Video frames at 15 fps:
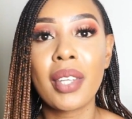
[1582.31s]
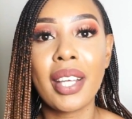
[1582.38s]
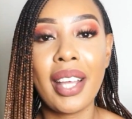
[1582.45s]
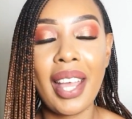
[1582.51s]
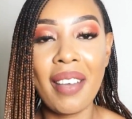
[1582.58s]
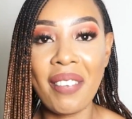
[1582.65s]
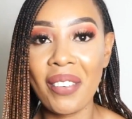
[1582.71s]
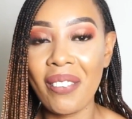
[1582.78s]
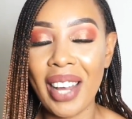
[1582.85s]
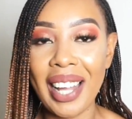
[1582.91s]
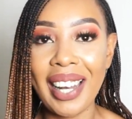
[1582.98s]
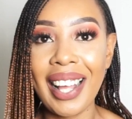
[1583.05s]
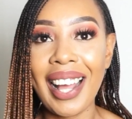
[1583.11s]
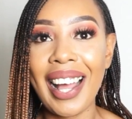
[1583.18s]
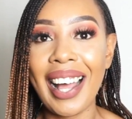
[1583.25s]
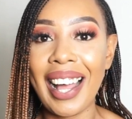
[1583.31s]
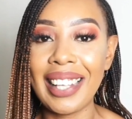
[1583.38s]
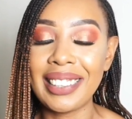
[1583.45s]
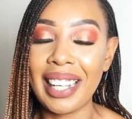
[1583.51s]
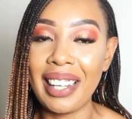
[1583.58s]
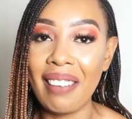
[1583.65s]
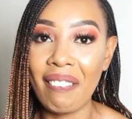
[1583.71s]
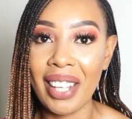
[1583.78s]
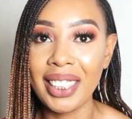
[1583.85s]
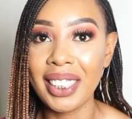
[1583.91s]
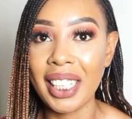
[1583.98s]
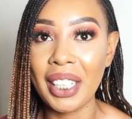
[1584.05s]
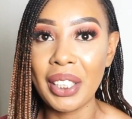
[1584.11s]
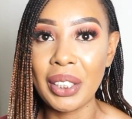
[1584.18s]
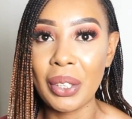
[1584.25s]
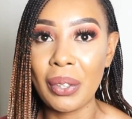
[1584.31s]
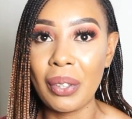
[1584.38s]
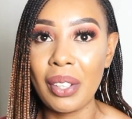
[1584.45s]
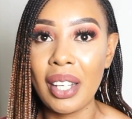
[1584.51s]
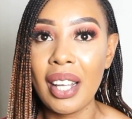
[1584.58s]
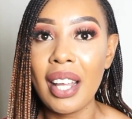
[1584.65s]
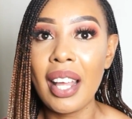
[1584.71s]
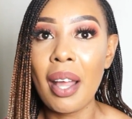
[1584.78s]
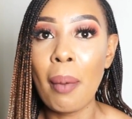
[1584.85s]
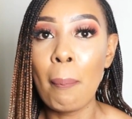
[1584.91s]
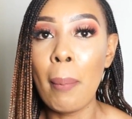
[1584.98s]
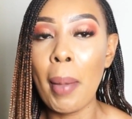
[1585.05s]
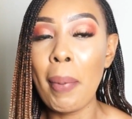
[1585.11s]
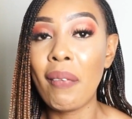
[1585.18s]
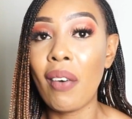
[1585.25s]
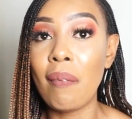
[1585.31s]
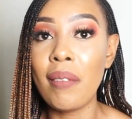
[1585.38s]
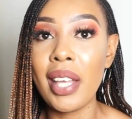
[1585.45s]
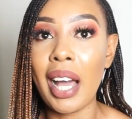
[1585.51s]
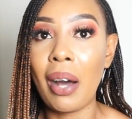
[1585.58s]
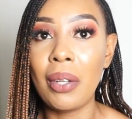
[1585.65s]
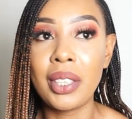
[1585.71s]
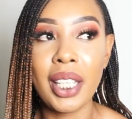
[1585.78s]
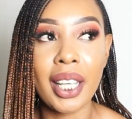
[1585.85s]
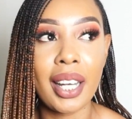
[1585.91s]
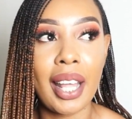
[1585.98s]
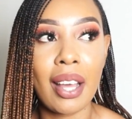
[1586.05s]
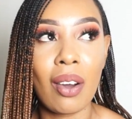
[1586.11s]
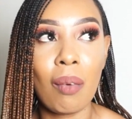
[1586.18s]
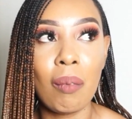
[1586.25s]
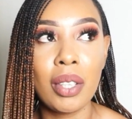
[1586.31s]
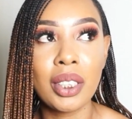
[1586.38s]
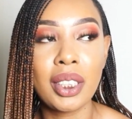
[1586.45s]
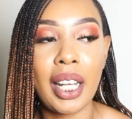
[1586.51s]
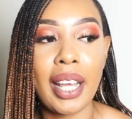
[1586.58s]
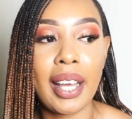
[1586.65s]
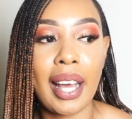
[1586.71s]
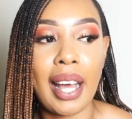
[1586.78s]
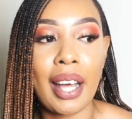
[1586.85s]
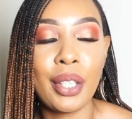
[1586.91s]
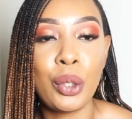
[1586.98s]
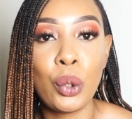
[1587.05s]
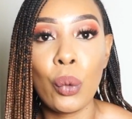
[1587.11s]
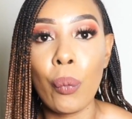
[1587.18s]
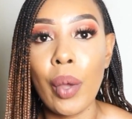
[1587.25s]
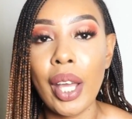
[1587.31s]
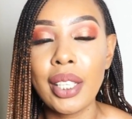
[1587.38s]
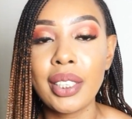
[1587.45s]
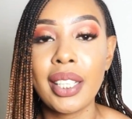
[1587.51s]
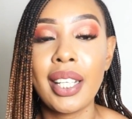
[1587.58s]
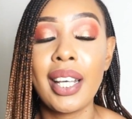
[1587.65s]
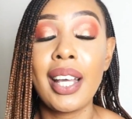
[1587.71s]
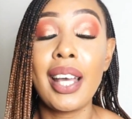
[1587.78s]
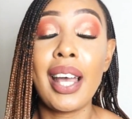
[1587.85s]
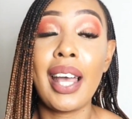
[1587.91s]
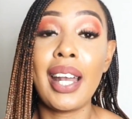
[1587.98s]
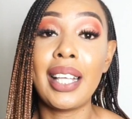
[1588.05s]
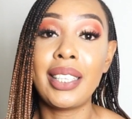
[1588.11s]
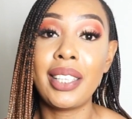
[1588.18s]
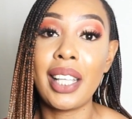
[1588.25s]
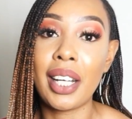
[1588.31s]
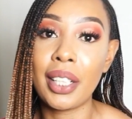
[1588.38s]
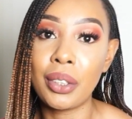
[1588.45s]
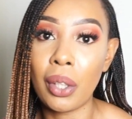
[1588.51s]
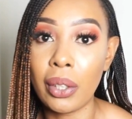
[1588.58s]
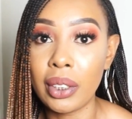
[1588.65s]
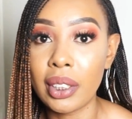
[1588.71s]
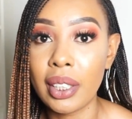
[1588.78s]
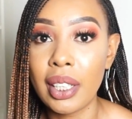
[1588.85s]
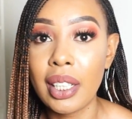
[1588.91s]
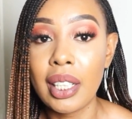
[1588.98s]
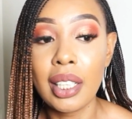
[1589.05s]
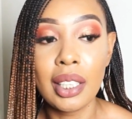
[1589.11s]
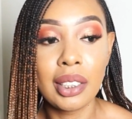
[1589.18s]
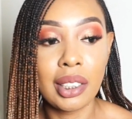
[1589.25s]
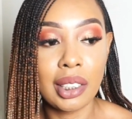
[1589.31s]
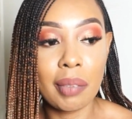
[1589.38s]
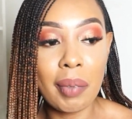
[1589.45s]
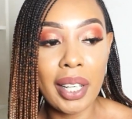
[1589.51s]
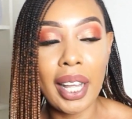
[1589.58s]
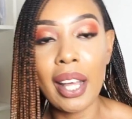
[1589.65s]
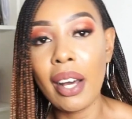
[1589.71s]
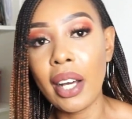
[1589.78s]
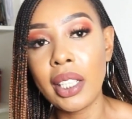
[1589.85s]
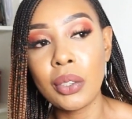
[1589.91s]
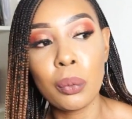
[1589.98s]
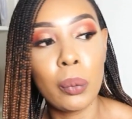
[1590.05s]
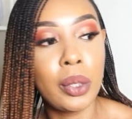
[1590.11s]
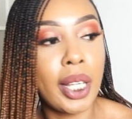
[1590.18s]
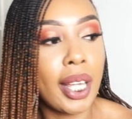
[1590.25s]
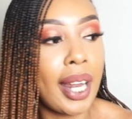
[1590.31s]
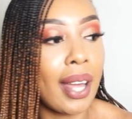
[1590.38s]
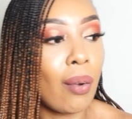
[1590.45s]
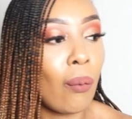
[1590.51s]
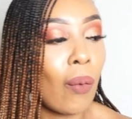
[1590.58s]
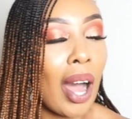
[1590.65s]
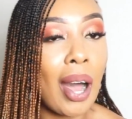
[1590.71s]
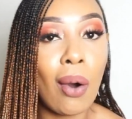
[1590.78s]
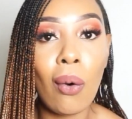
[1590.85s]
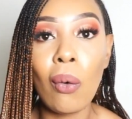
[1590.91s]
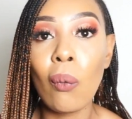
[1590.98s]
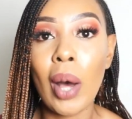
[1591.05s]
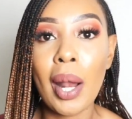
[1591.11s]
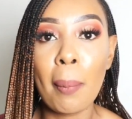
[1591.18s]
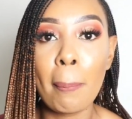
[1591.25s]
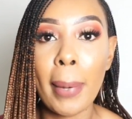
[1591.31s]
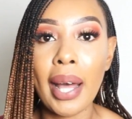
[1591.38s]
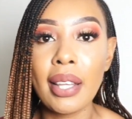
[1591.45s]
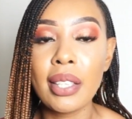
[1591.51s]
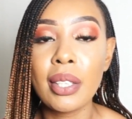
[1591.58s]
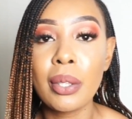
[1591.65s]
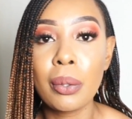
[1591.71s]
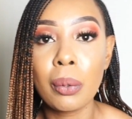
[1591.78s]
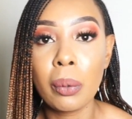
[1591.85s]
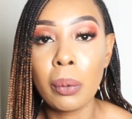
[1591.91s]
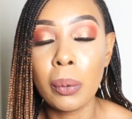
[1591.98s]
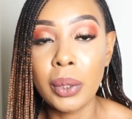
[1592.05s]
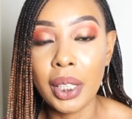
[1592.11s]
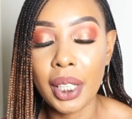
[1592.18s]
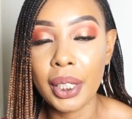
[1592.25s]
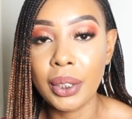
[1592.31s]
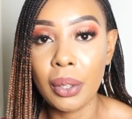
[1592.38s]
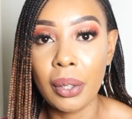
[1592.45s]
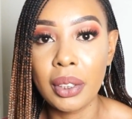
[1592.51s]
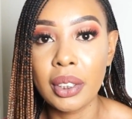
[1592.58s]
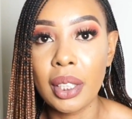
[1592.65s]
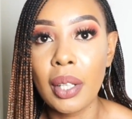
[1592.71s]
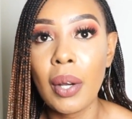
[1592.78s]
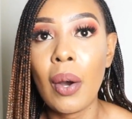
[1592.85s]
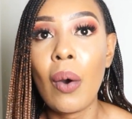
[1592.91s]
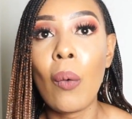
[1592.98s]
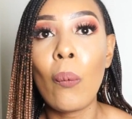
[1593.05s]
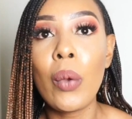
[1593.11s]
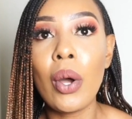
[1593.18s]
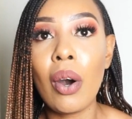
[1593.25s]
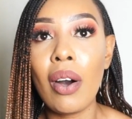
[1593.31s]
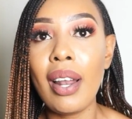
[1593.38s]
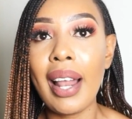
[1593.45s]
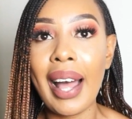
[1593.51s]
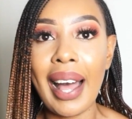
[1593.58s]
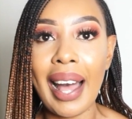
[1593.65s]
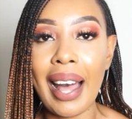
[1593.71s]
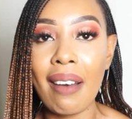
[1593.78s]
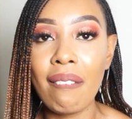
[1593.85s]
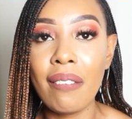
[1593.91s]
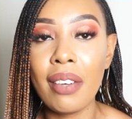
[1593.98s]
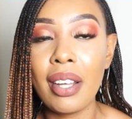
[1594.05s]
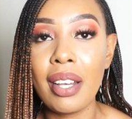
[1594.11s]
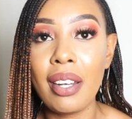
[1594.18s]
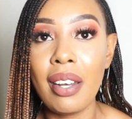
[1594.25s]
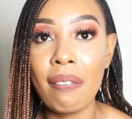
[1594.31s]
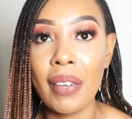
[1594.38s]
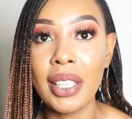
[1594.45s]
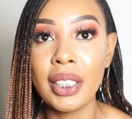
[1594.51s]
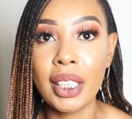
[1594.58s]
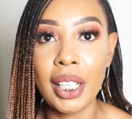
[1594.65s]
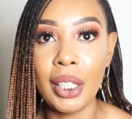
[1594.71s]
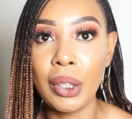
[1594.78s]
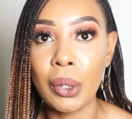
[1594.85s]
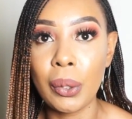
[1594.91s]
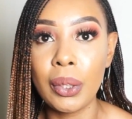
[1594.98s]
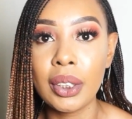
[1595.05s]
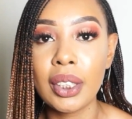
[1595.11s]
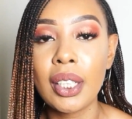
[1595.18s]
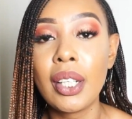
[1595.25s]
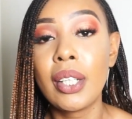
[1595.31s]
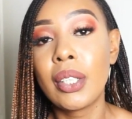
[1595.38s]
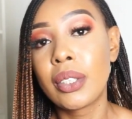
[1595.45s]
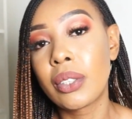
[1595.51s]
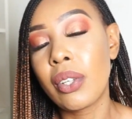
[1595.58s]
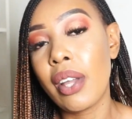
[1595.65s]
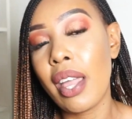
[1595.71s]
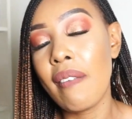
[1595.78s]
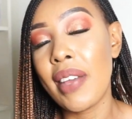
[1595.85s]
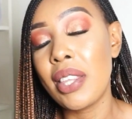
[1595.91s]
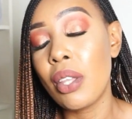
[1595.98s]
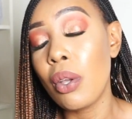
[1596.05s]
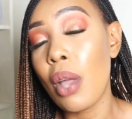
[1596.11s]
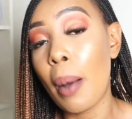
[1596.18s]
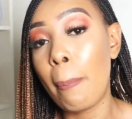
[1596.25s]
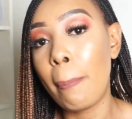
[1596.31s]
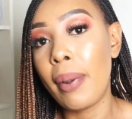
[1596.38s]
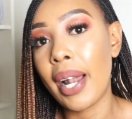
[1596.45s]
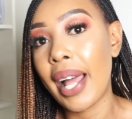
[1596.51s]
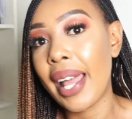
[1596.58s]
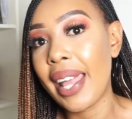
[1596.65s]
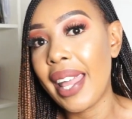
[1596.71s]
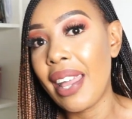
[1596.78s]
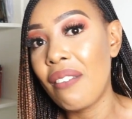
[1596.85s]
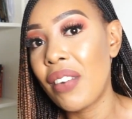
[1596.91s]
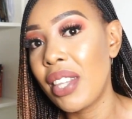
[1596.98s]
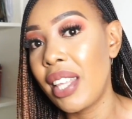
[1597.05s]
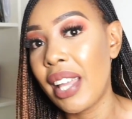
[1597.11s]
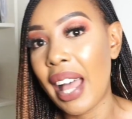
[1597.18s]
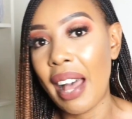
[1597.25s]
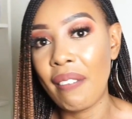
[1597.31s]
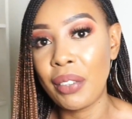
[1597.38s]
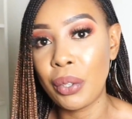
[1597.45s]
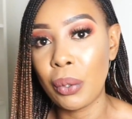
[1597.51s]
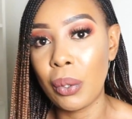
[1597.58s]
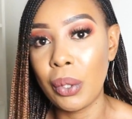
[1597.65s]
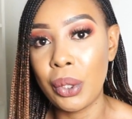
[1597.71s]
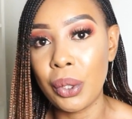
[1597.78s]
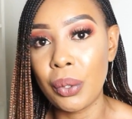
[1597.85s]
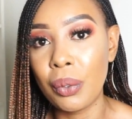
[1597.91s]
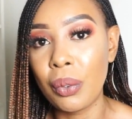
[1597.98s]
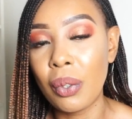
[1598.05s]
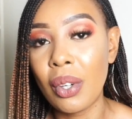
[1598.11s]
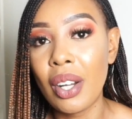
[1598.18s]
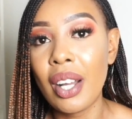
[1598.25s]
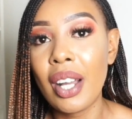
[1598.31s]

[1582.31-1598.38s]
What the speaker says: Everyone has a different skin tone. Maybe for me, I'll take like almost like 2 weeks and I see the results. Someone else will take like a whole 1 month to see results. We all have different skin tones, so even though you apply everything I have told you,